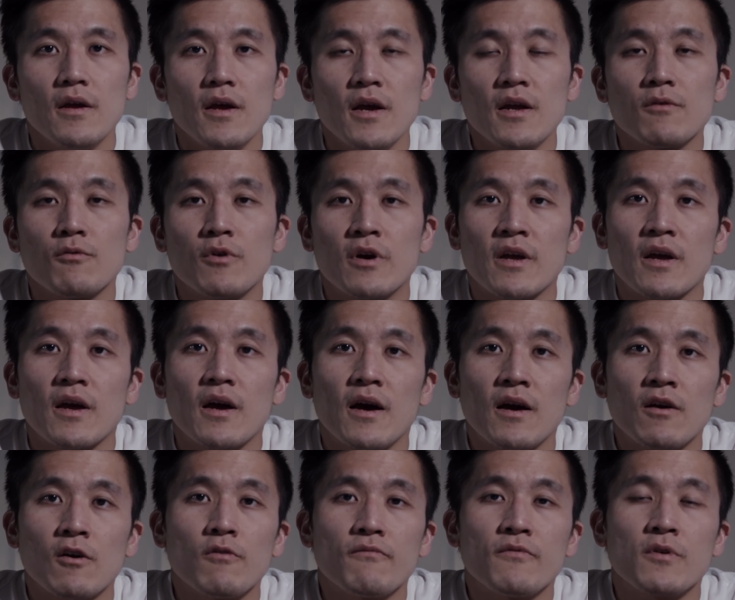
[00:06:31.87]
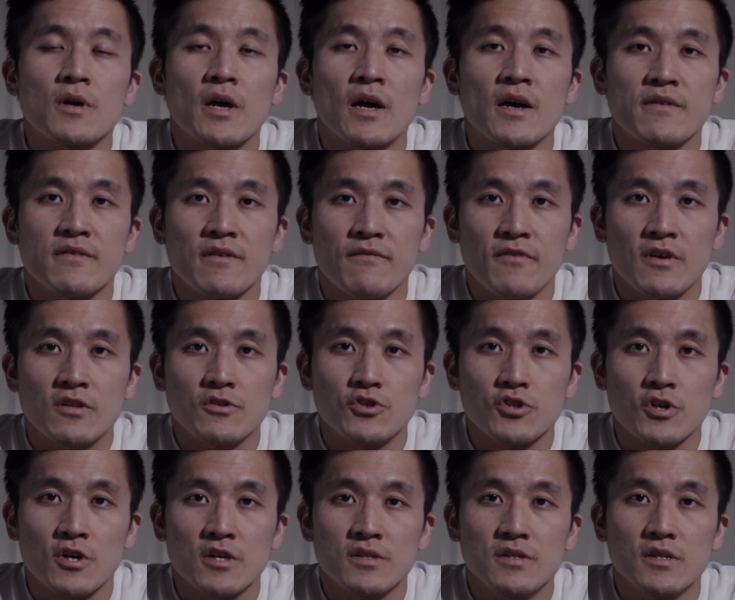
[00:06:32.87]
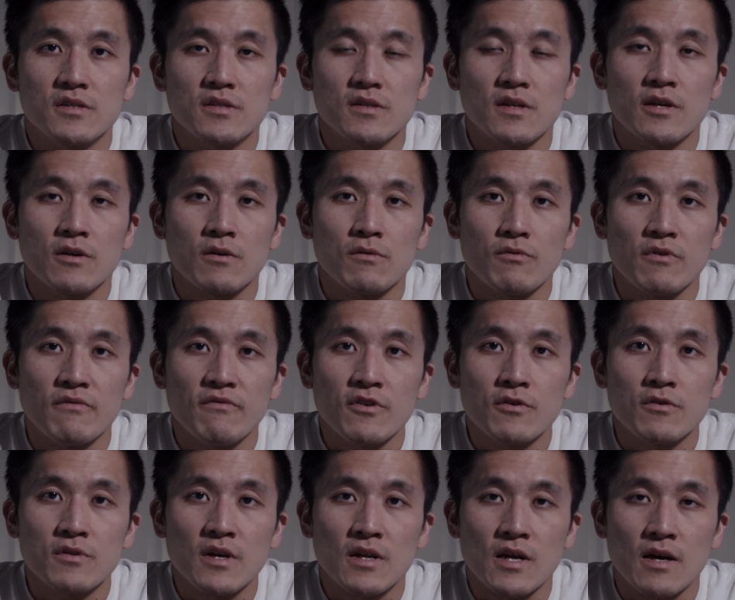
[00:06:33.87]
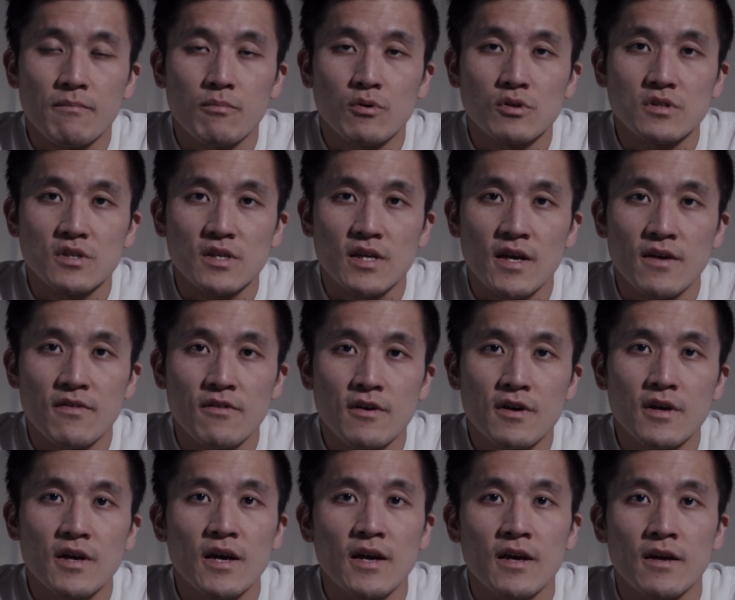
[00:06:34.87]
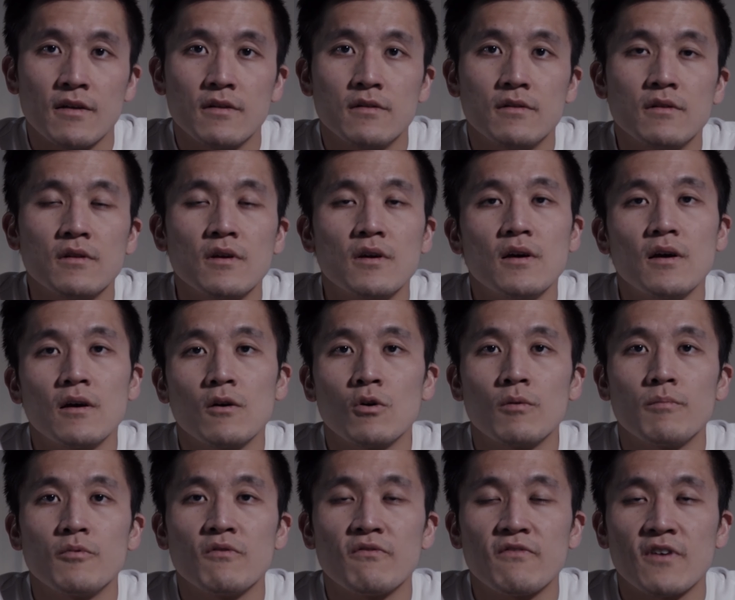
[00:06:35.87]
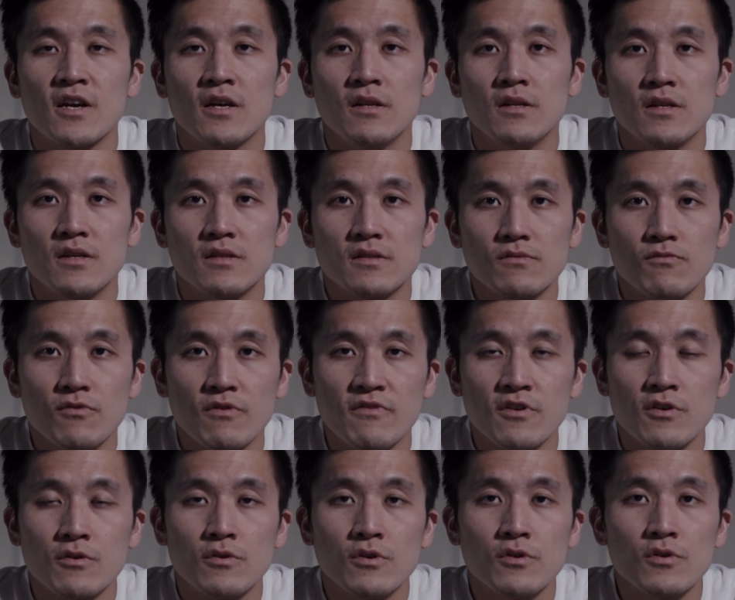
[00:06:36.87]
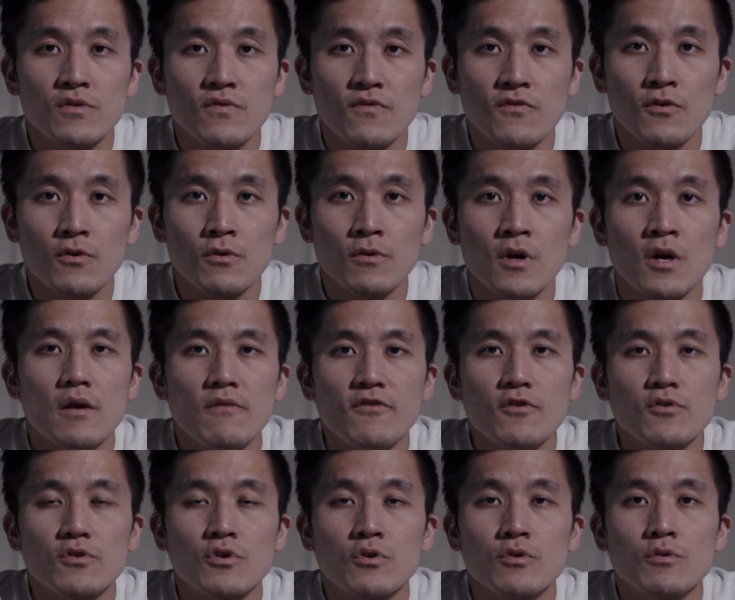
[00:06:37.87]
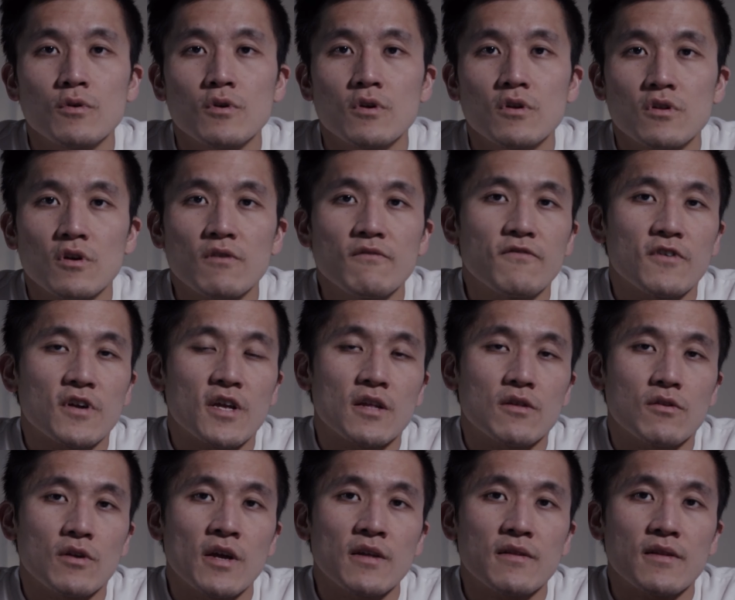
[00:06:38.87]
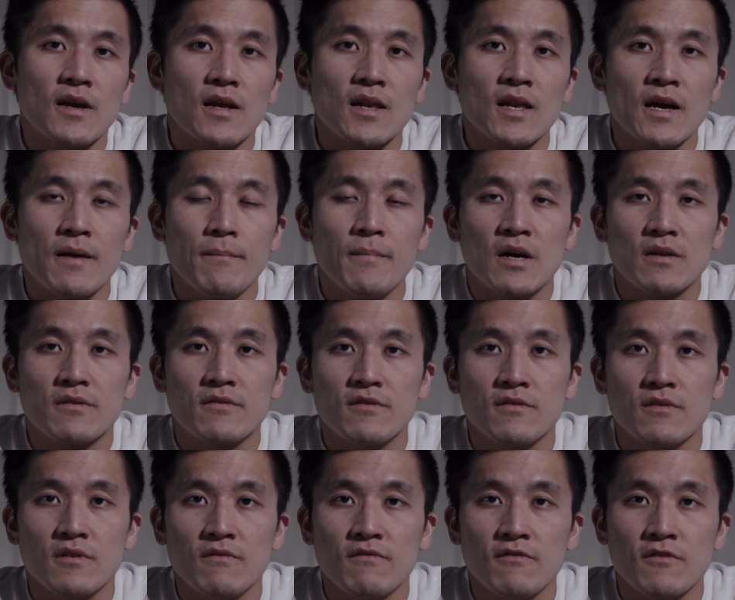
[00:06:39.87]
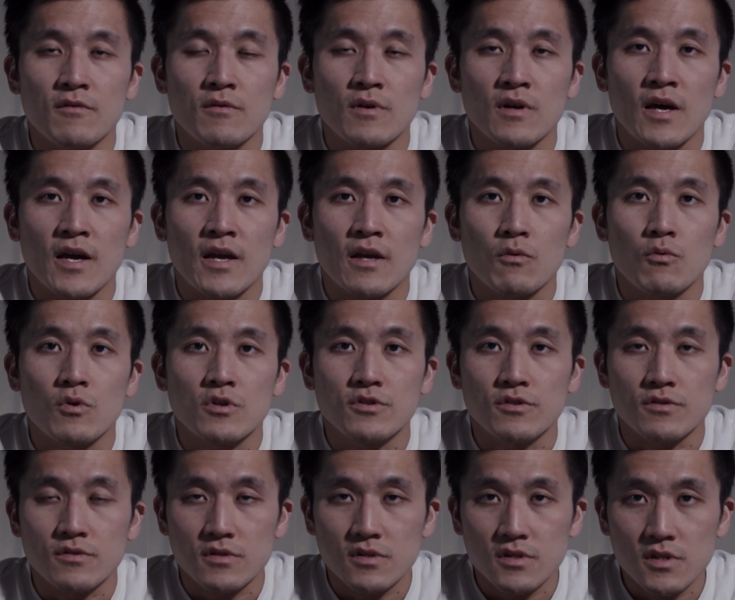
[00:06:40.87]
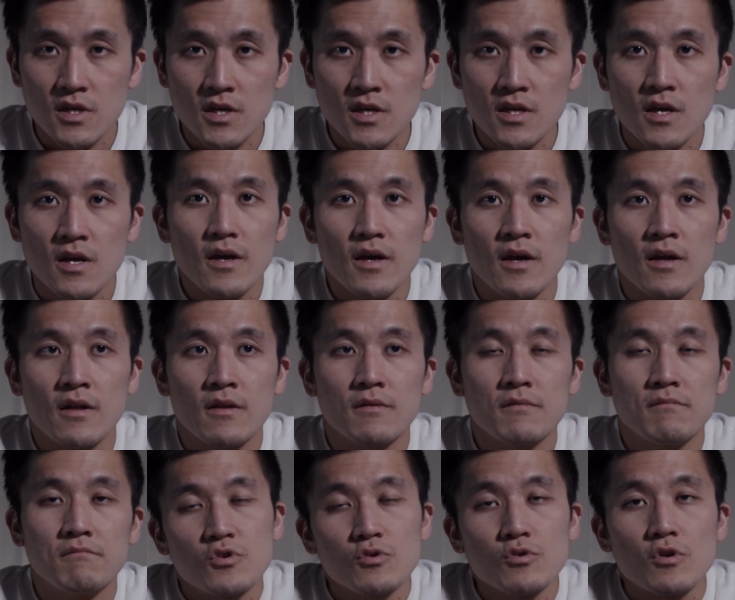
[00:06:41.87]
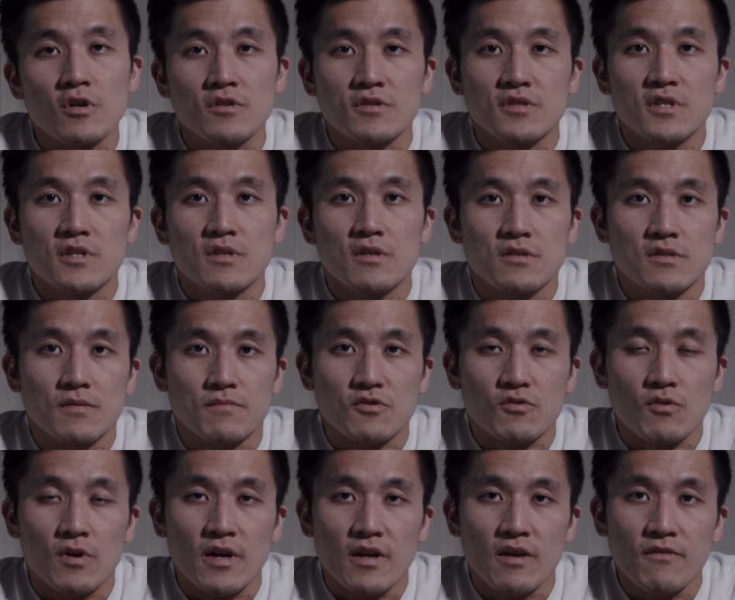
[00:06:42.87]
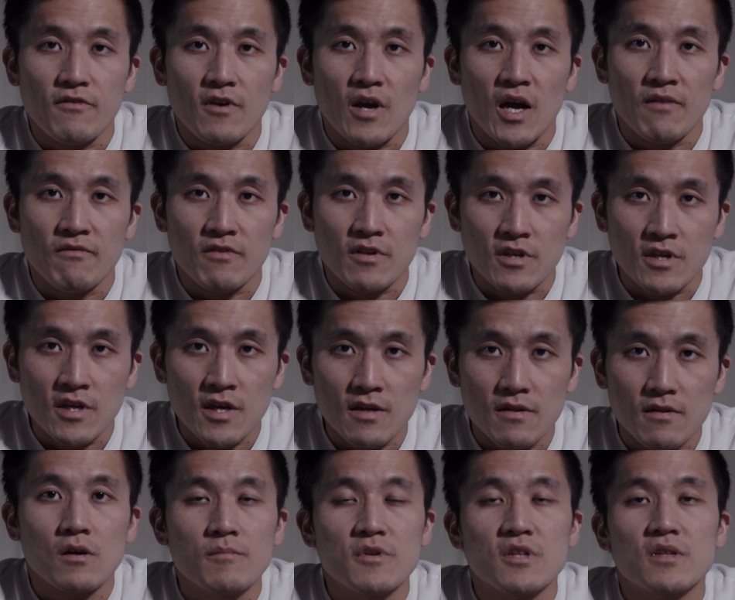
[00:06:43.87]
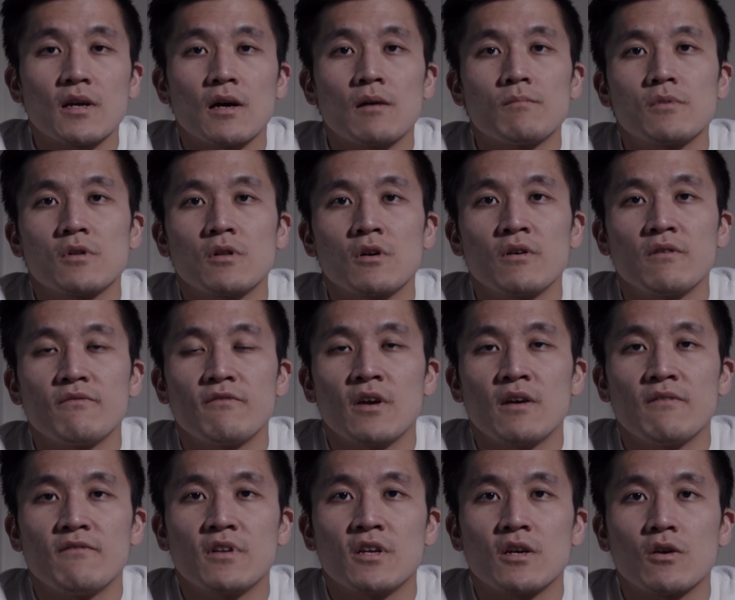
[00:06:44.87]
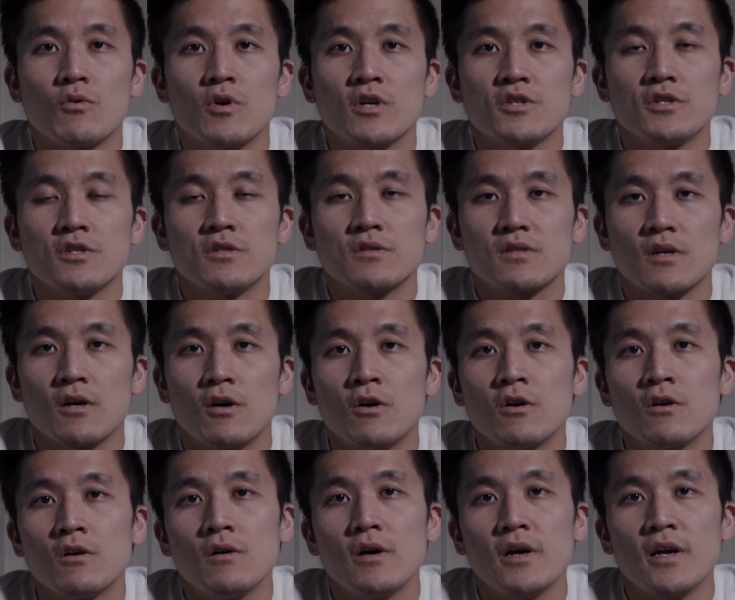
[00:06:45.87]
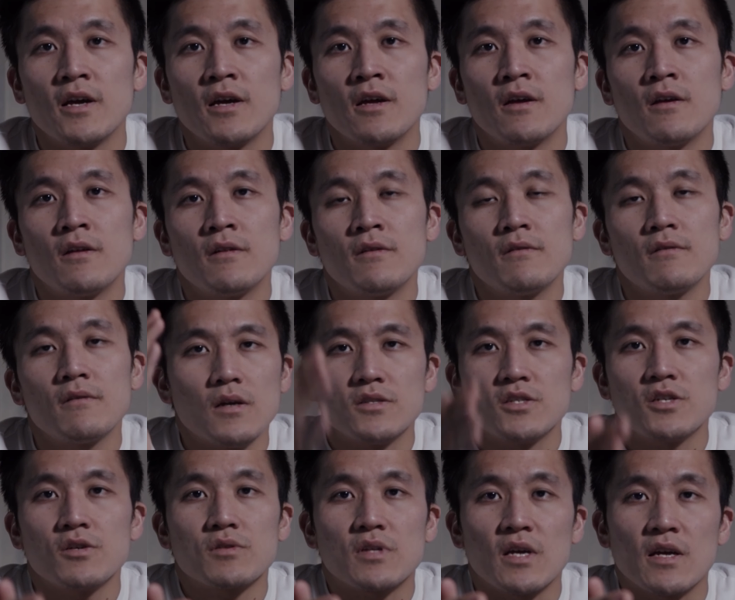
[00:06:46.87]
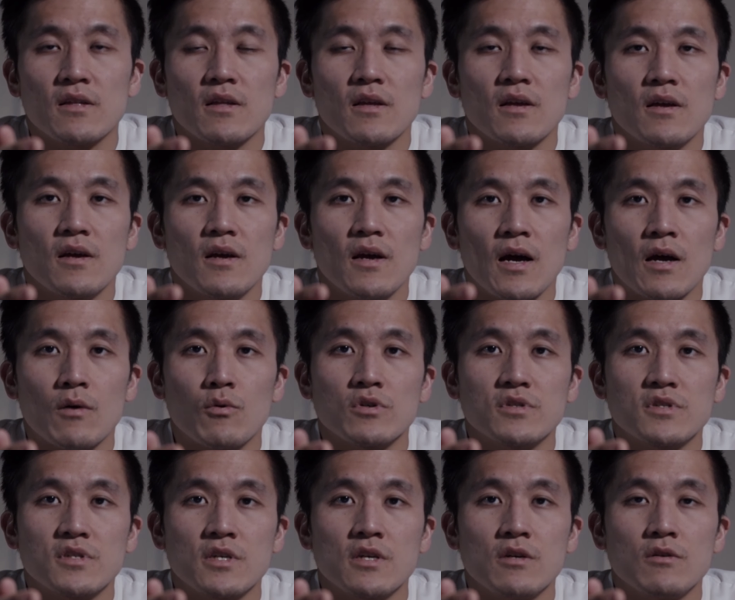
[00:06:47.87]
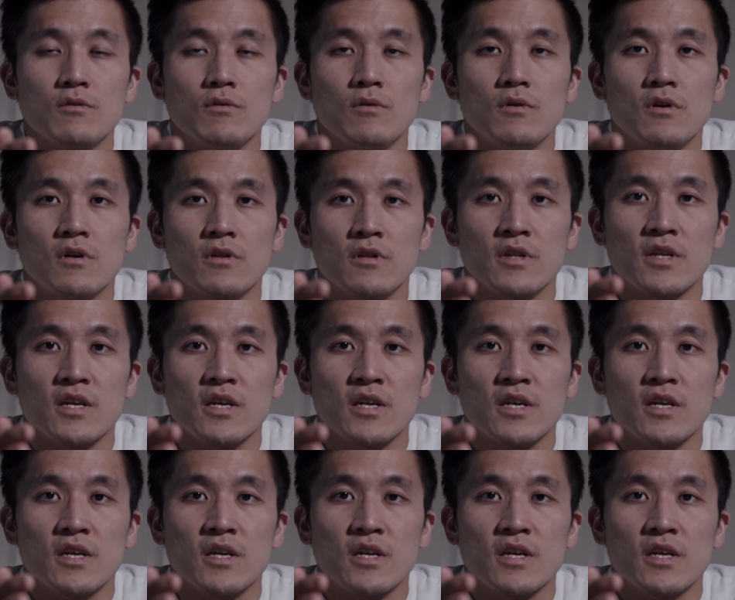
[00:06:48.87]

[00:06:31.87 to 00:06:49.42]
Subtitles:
Anyway, I hope you guys have enjoyed this little review that I put together, and I hope you find this review useful. If you do, don't forget to hit that like button if you like what you see, and do consider subscribe if you haven't yet. Comment down below if you have any questions at all, and until then, I will see you on the